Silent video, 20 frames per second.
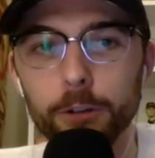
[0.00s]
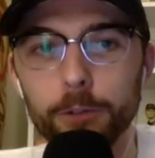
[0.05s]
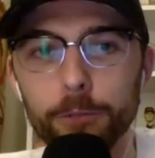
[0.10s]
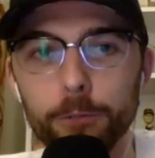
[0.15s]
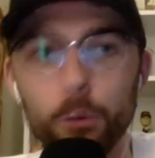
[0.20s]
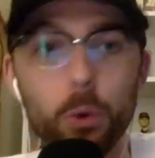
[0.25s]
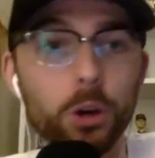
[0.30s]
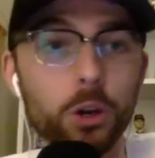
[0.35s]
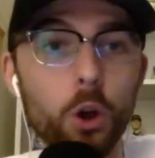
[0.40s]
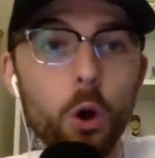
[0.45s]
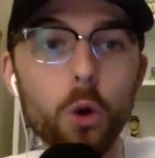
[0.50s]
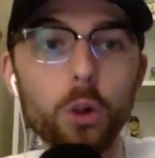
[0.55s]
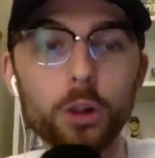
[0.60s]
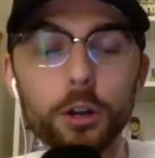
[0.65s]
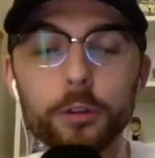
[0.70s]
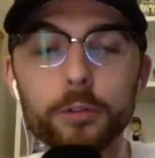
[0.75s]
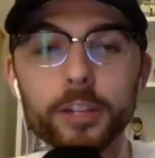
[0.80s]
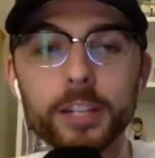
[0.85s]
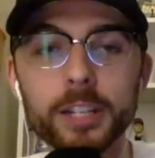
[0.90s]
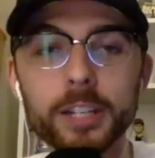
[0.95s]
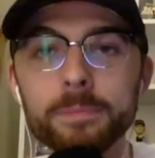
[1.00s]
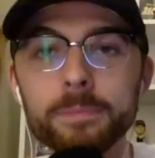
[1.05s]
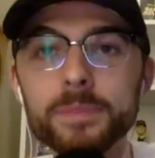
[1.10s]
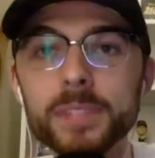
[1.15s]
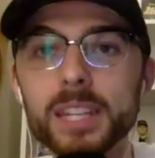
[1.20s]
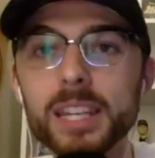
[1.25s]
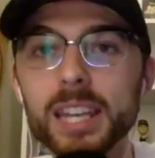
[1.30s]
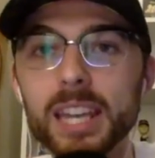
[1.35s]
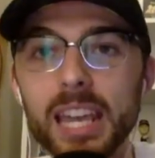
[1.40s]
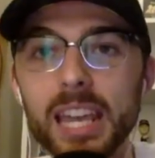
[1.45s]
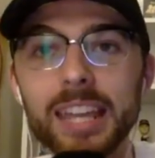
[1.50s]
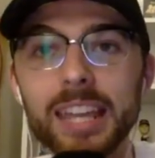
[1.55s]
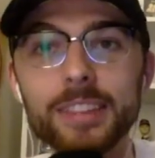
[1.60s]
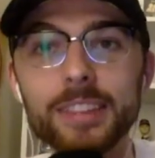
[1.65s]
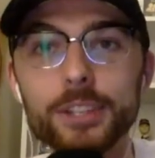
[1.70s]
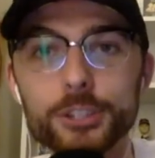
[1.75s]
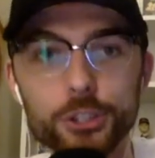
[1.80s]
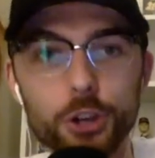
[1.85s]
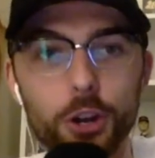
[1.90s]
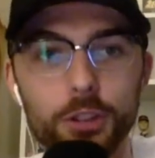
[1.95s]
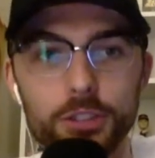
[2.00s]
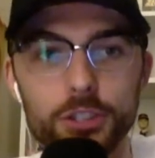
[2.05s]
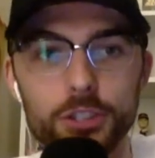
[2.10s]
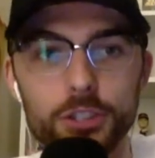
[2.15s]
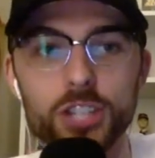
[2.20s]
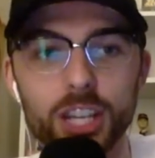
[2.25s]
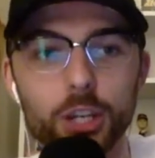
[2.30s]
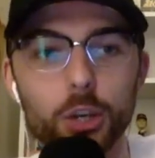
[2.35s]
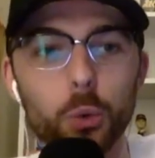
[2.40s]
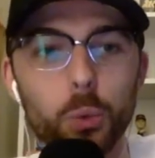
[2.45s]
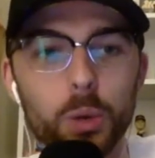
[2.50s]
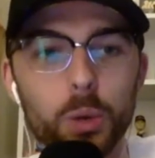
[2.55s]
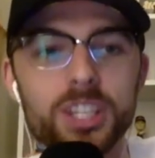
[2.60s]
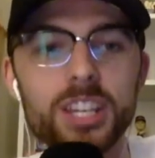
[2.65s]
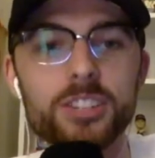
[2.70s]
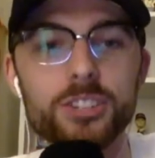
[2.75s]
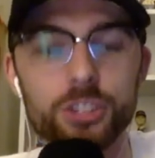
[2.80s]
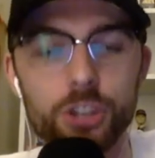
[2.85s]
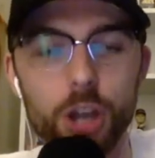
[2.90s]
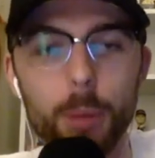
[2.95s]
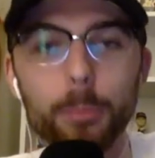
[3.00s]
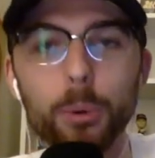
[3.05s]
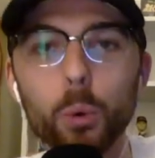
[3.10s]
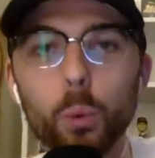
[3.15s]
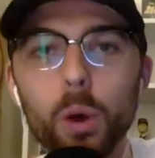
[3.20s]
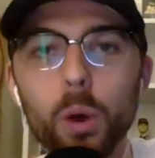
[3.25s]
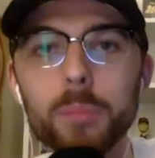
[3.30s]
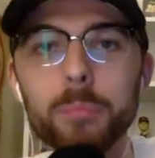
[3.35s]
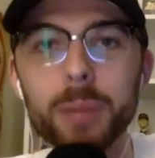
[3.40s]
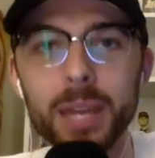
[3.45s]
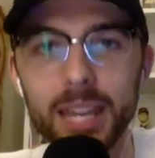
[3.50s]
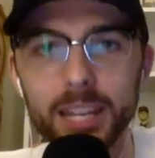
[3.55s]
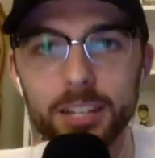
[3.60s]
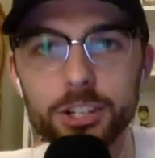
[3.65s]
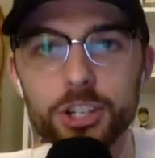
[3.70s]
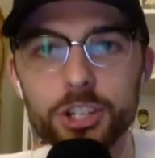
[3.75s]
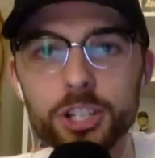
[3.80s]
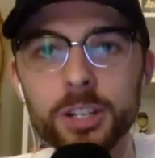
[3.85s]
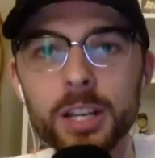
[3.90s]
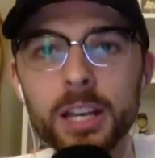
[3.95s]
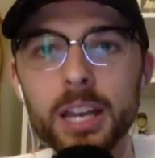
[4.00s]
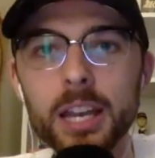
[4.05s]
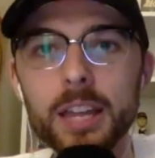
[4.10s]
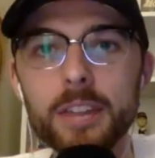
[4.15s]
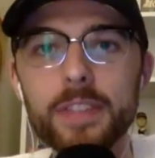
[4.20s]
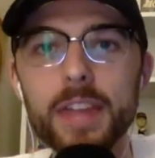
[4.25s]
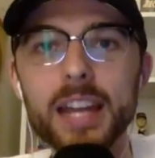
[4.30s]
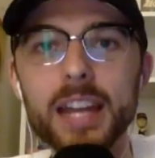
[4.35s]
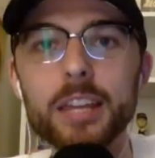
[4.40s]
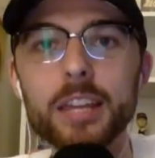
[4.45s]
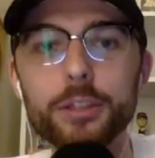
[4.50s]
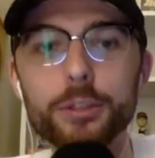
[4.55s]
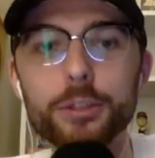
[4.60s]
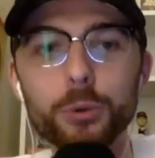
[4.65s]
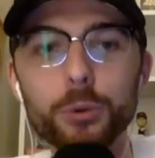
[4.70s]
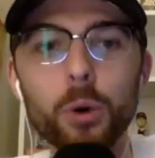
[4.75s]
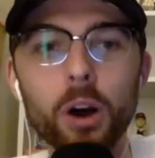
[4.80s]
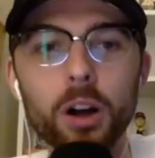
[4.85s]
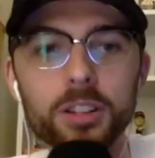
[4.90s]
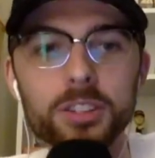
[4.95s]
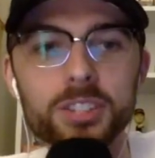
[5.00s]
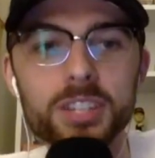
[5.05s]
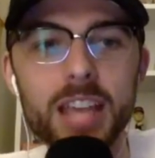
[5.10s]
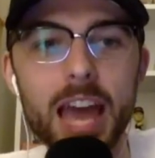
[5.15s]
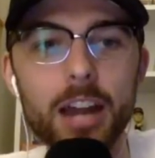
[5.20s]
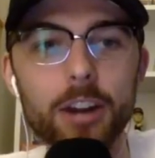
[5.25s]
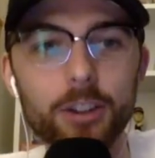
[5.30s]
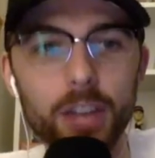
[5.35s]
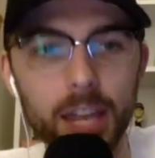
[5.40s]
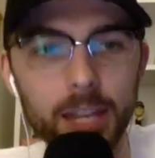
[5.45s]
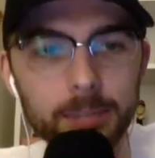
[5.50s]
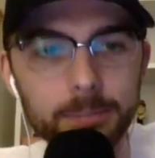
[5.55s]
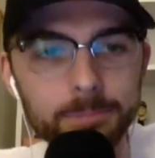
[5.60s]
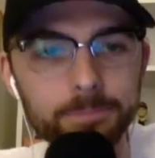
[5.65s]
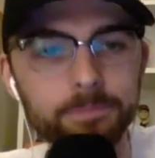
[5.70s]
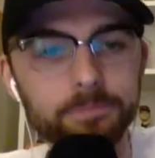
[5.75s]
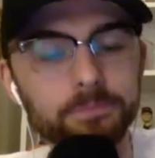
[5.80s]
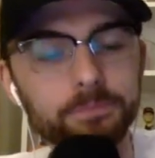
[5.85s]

for Cole Irvin in this start. The sinker was his number one pitch that he threw on Saturday.